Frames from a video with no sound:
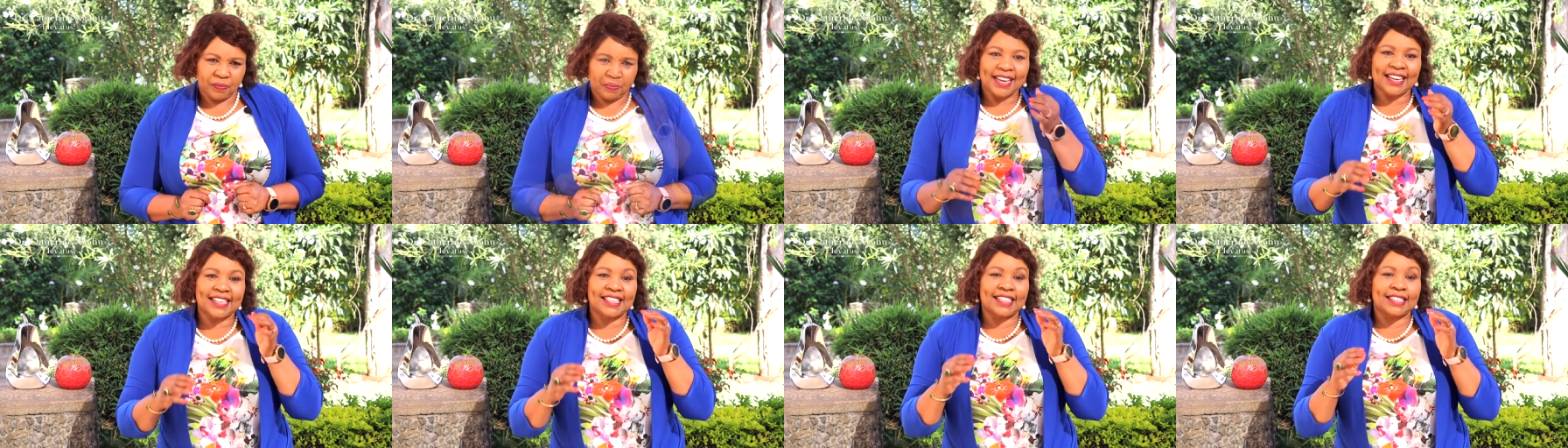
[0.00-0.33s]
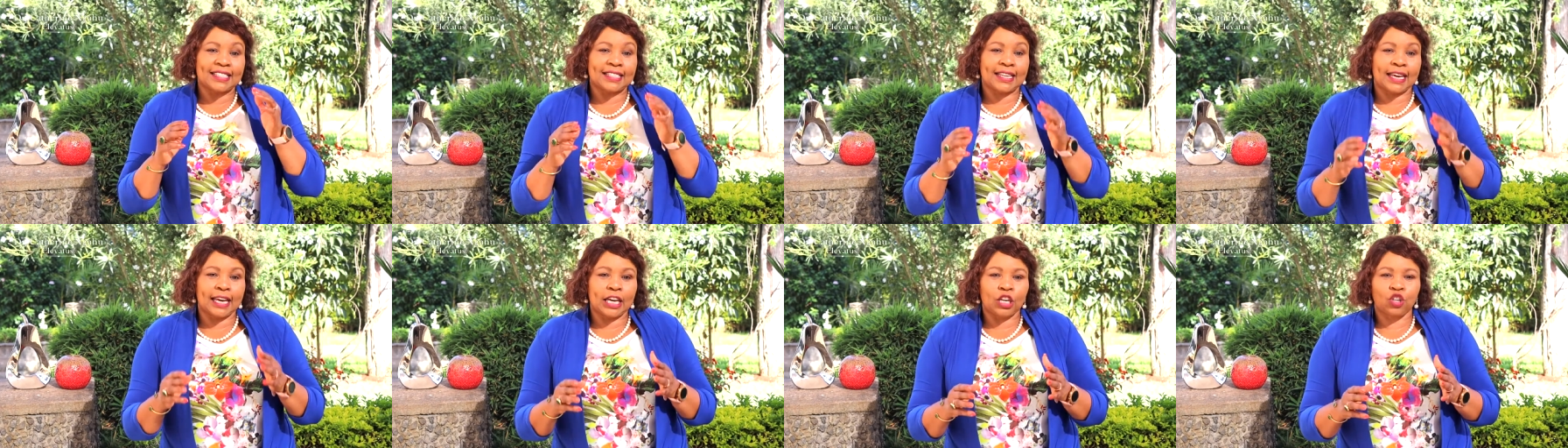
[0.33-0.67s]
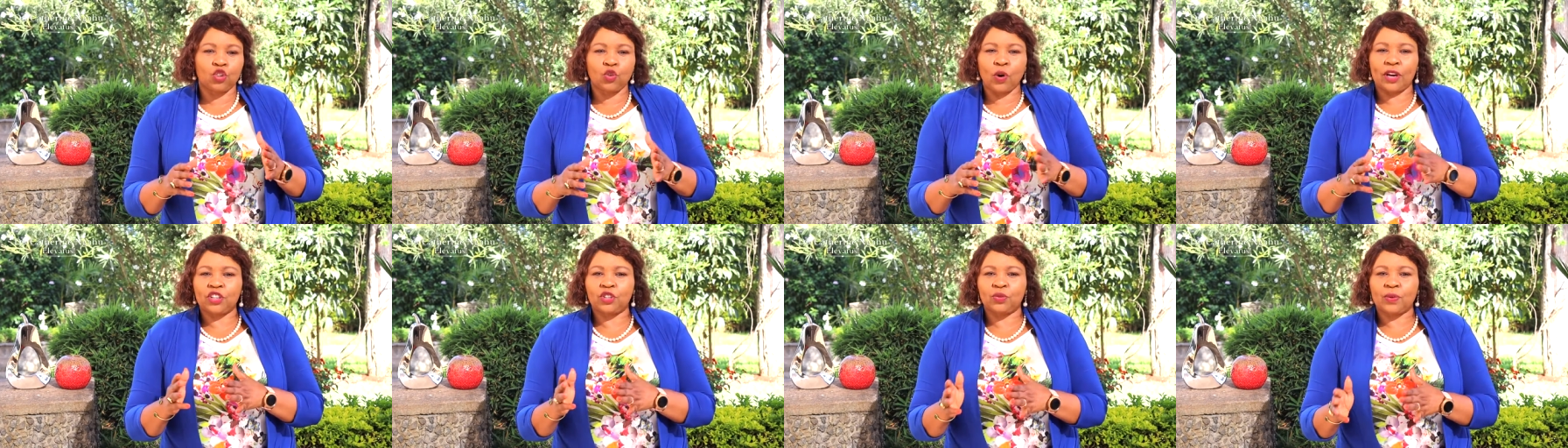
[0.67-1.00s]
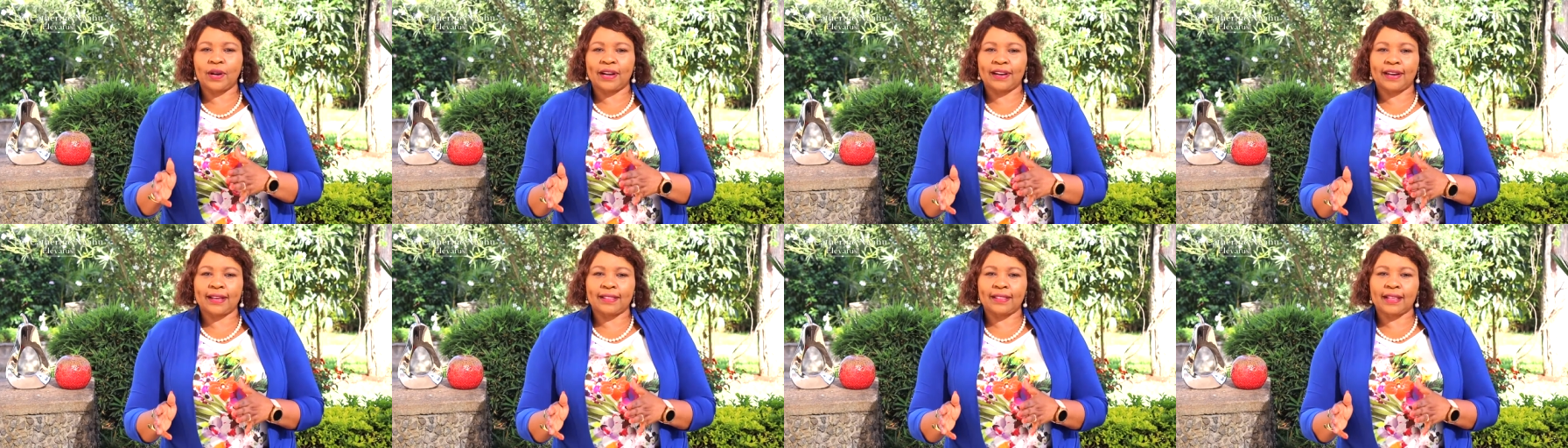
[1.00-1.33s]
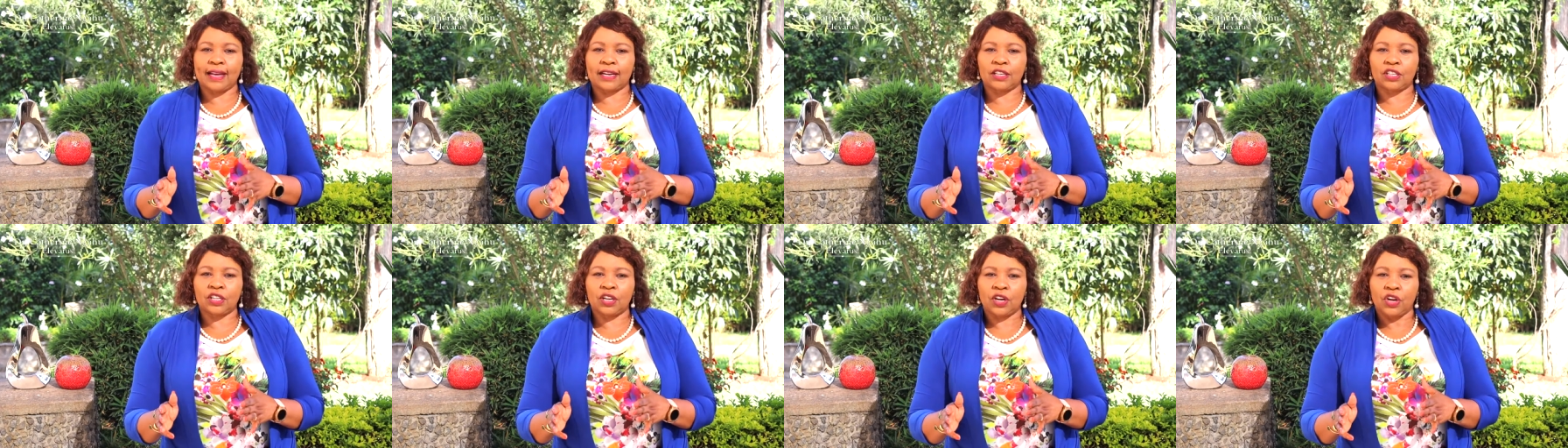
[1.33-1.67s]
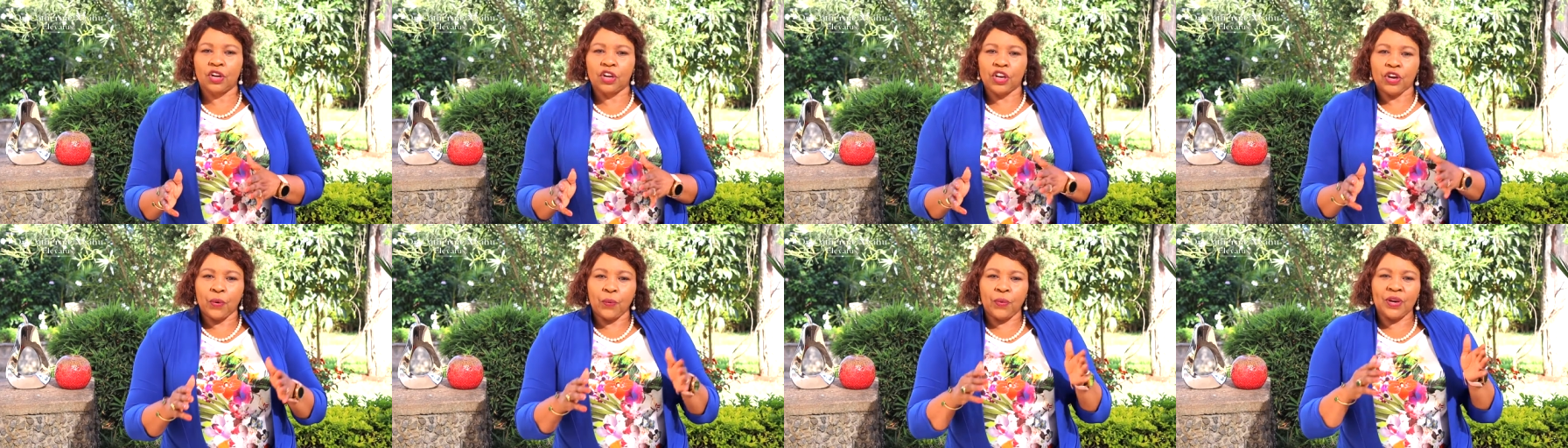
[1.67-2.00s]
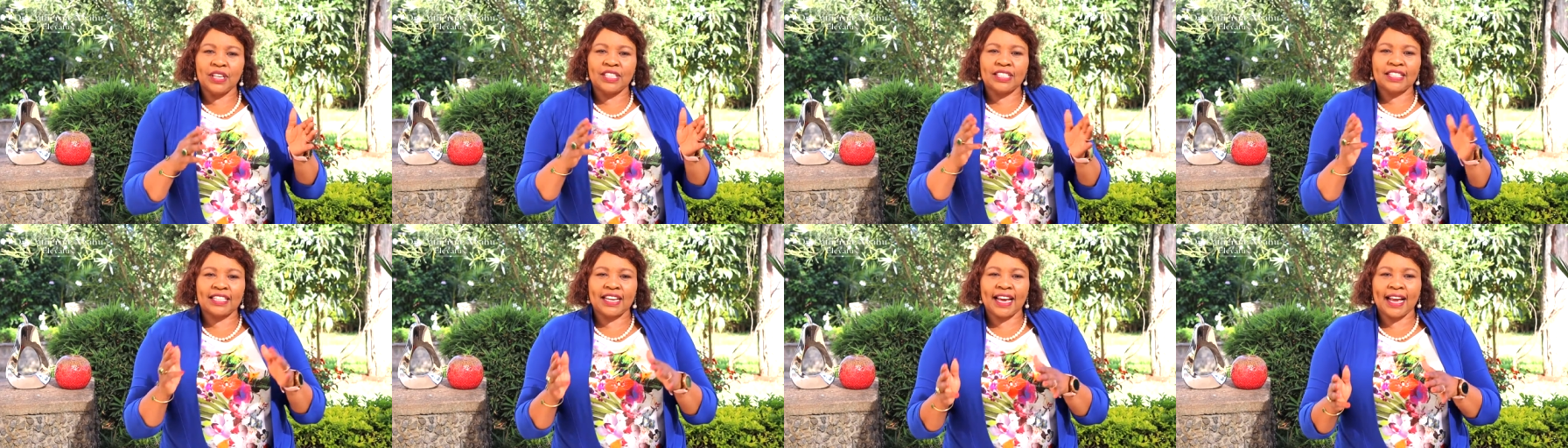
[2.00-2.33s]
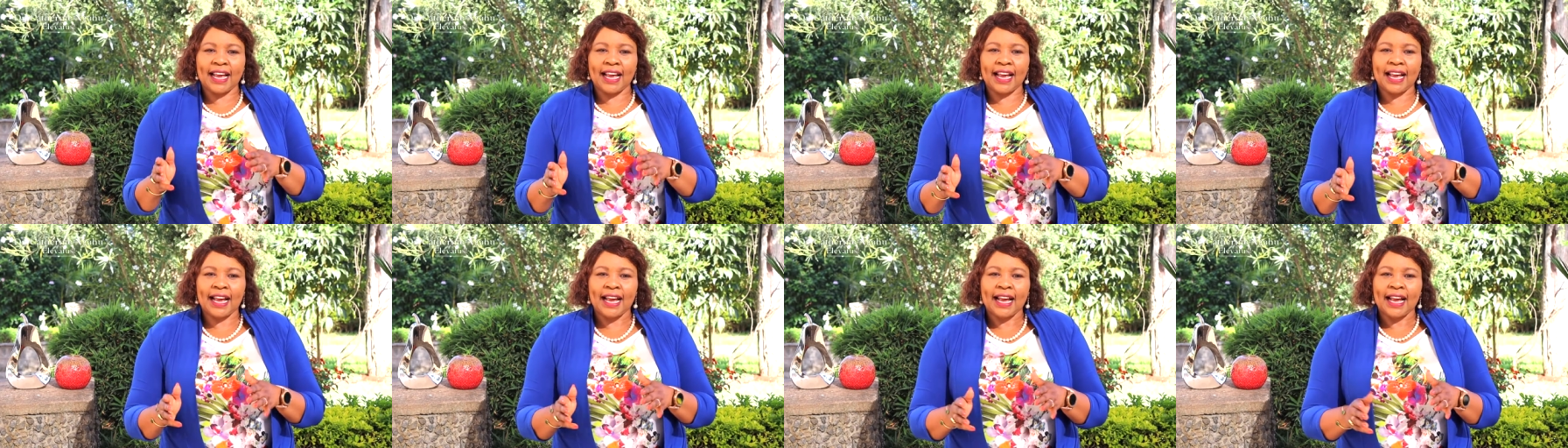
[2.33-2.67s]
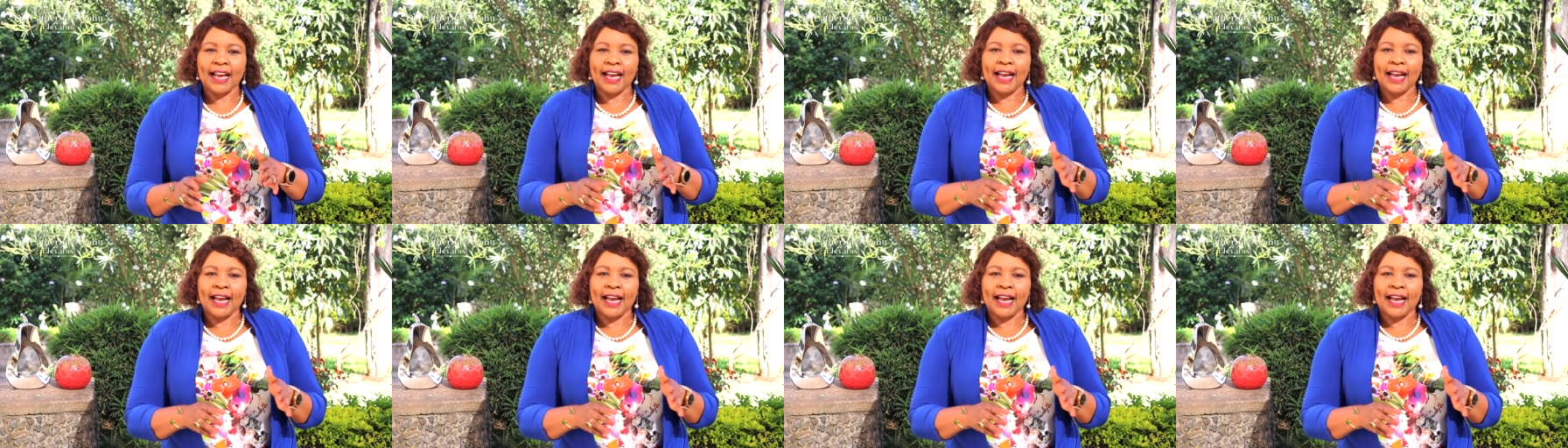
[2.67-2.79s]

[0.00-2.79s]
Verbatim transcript: It is key to ensuring that we stay